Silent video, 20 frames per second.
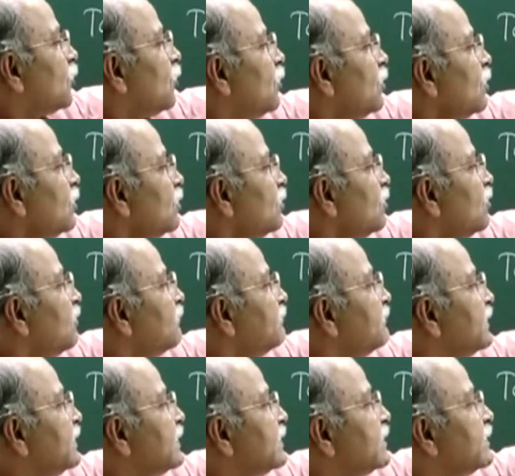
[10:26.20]
torque
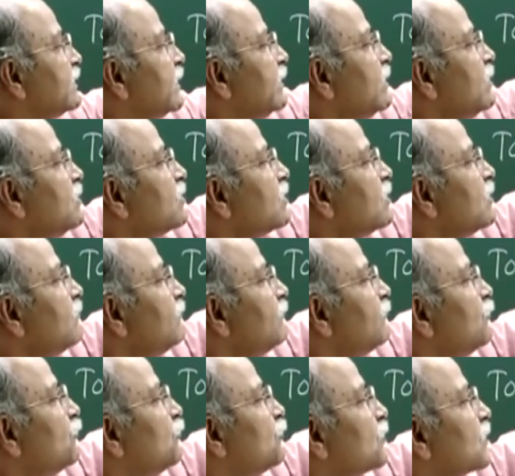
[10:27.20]
of this tension
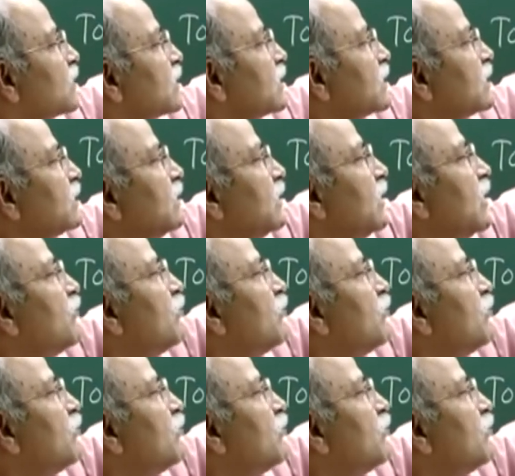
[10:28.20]
force